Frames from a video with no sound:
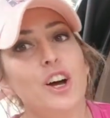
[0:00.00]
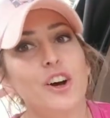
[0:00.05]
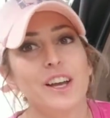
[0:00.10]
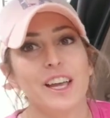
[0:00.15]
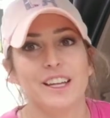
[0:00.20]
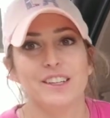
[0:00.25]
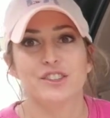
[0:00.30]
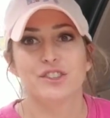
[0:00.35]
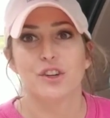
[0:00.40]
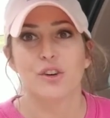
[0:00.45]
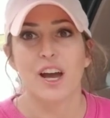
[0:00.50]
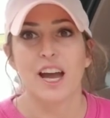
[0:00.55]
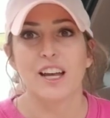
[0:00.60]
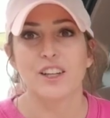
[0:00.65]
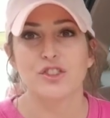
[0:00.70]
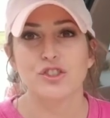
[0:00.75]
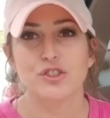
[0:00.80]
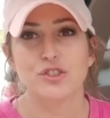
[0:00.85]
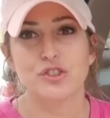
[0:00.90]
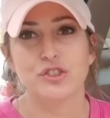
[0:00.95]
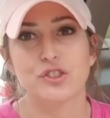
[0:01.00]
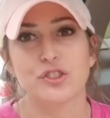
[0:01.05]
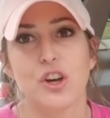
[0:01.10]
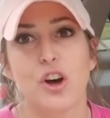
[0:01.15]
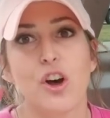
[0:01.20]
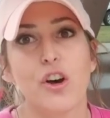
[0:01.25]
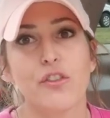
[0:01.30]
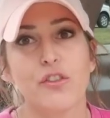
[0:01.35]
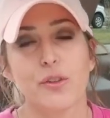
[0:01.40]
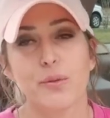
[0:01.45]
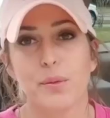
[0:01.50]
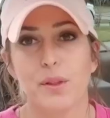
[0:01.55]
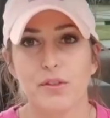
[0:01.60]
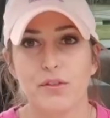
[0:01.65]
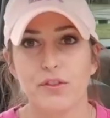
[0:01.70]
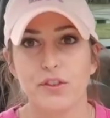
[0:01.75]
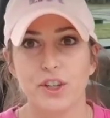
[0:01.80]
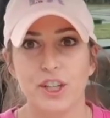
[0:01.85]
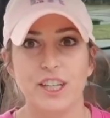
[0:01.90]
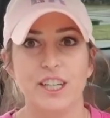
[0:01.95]
Okay, so as you saw from the
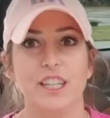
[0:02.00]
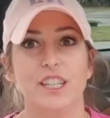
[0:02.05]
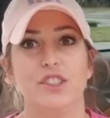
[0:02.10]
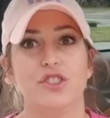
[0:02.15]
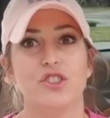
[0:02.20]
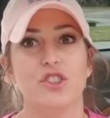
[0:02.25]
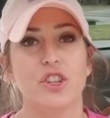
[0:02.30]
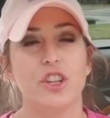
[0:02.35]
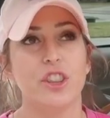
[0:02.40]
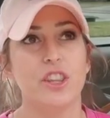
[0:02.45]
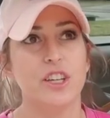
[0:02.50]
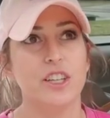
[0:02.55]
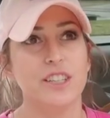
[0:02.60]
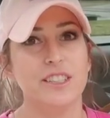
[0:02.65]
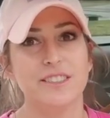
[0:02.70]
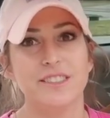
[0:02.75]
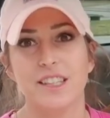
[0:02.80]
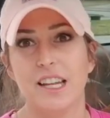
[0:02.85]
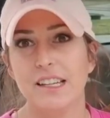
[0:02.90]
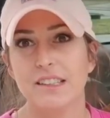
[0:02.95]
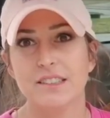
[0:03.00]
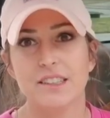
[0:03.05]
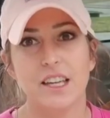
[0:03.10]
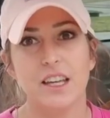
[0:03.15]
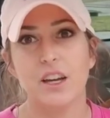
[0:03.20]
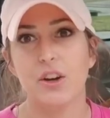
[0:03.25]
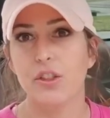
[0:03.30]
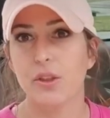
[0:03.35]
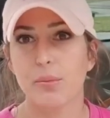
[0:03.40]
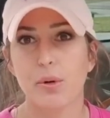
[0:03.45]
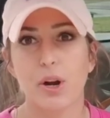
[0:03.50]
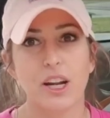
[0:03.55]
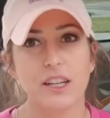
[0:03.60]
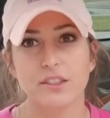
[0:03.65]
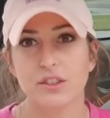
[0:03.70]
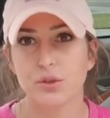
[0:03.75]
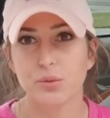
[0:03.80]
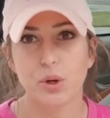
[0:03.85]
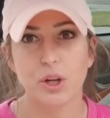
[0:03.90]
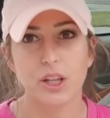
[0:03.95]
footage, the estate sale, the
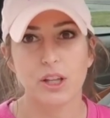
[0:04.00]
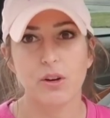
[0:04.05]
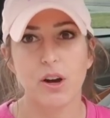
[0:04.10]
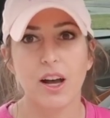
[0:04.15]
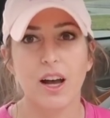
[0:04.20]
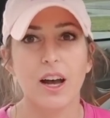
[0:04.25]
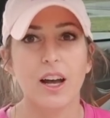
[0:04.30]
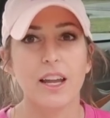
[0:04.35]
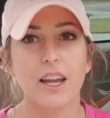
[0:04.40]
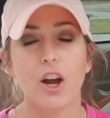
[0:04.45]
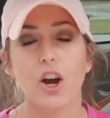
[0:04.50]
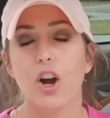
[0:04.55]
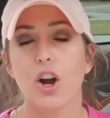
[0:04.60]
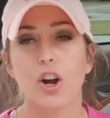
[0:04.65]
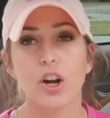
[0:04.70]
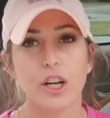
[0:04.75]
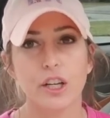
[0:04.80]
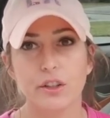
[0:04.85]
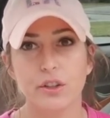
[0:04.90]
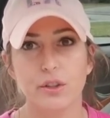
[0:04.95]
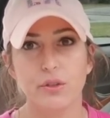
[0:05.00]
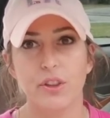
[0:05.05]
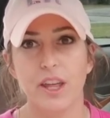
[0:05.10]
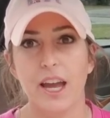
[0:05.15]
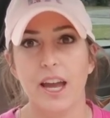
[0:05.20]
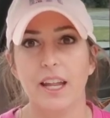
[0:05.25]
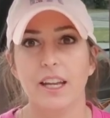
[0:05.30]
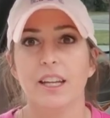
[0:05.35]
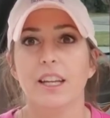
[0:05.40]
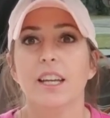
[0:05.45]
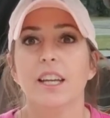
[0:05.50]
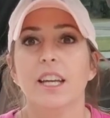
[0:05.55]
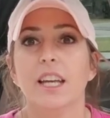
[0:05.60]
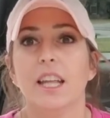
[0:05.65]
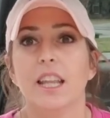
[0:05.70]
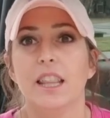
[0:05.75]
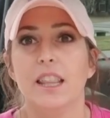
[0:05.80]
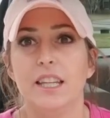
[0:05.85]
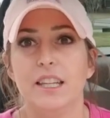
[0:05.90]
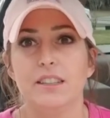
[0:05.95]
prices were a little high. I already knew that.
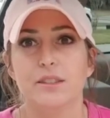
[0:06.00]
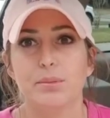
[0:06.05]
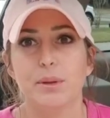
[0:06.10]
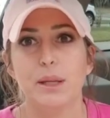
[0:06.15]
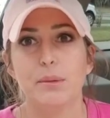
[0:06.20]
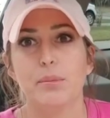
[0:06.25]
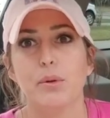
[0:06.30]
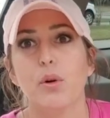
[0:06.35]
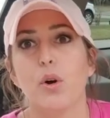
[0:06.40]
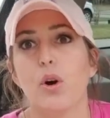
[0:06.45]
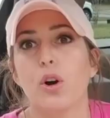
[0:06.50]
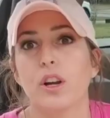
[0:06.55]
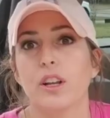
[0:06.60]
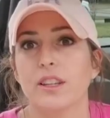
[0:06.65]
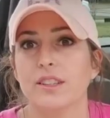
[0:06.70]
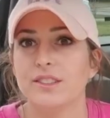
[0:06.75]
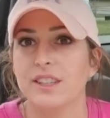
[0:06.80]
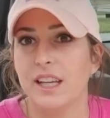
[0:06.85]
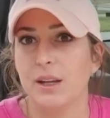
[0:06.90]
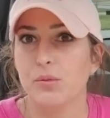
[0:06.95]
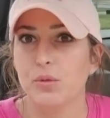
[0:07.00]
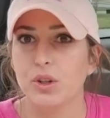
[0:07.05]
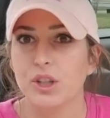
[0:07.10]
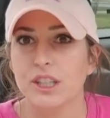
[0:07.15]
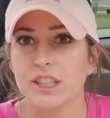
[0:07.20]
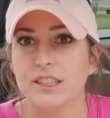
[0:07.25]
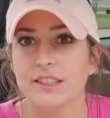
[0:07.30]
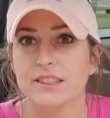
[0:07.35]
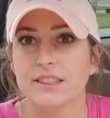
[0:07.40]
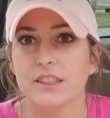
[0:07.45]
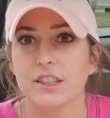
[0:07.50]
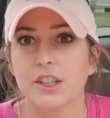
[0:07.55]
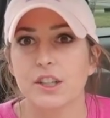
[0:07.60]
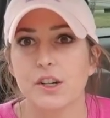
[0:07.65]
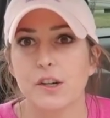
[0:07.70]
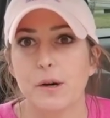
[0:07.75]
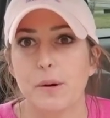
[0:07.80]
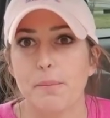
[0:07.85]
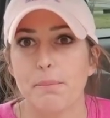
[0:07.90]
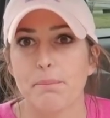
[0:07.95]
These people aren't the same ones
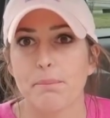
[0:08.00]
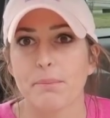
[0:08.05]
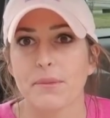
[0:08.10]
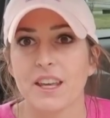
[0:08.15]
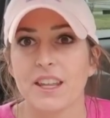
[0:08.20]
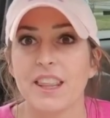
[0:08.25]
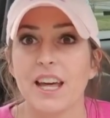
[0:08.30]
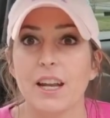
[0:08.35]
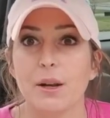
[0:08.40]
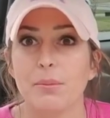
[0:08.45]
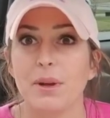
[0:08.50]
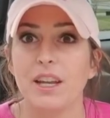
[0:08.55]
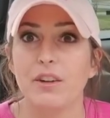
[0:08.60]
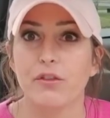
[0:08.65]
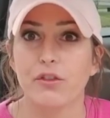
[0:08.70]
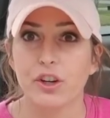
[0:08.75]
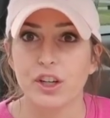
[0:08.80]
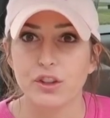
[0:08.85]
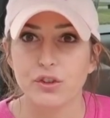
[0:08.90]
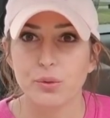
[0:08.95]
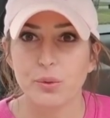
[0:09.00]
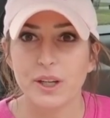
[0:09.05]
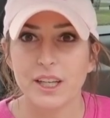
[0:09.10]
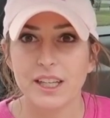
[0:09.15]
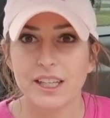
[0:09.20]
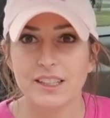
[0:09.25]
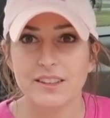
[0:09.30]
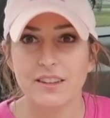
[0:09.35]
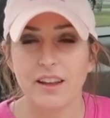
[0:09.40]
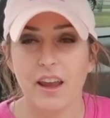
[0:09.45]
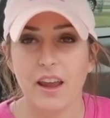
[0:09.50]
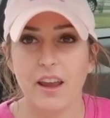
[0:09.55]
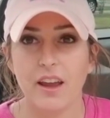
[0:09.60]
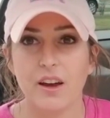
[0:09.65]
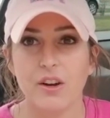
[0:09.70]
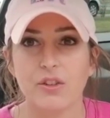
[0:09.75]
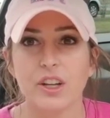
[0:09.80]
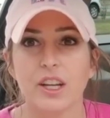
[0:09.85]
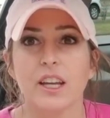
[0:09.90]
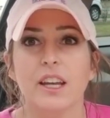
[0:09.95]
um, that I made friends with in
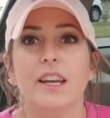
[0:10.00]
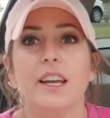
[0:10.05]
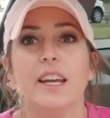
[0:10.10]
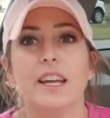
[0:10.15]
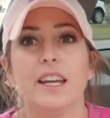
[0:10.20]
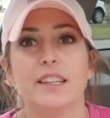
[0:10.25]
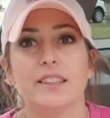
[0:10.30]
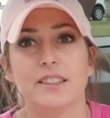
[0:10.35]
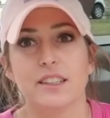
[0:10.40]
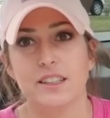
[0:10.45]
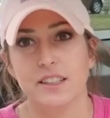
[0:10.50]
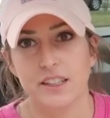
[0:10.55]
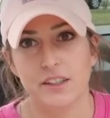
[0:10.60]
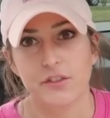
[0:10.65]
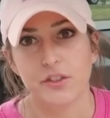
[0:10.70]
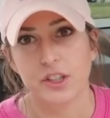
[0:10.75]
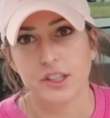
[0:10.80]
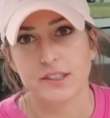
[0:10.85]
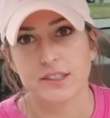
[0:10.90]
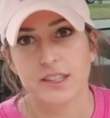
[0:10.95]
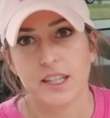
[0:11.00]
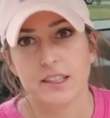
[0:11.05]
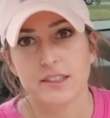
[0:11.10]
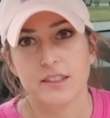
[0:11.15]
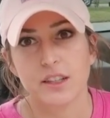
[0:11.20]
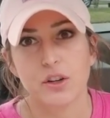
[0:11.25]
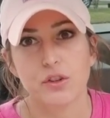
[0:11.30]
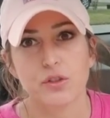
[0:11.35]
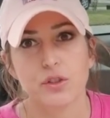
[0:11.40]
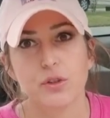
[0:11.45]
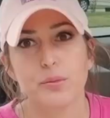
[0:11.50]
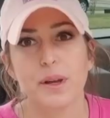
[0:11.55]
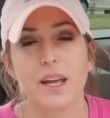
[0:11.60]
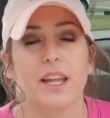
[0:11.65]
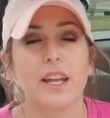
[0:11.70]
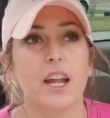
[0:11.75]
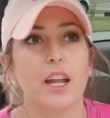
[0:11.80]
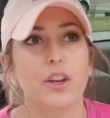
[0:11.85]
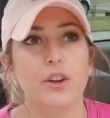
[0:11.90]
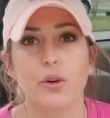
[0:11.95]
town. It's a different estate sale group,
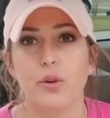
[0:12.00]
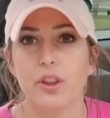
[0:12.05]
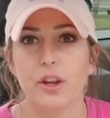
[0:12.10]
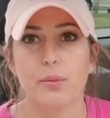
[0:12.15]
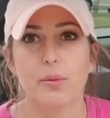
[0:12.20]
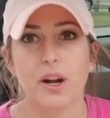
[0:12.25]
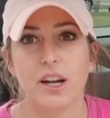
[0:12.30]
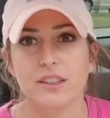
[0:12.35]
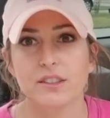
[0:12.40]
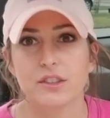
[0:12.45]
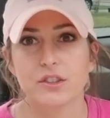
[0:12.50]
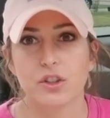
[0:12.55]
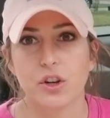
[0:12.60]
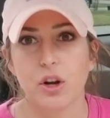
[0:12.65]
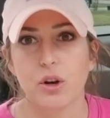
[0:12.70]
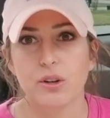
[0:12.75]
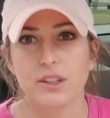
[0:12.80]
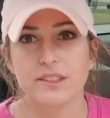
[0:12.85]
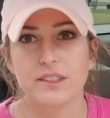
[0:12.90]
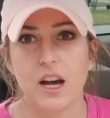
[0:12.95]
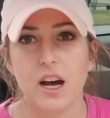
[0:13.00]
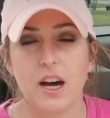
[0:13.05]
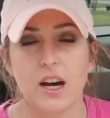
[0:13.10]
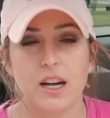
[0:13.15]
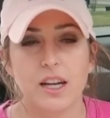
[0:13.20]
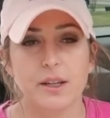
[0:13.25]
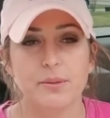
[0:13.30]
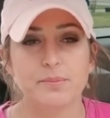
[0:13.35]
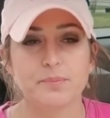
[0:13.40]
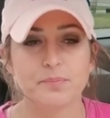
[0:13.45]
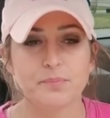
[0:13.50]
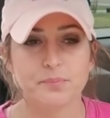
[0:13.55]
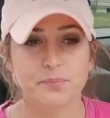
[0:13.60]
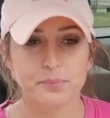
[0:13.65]
and I know their prices are always high.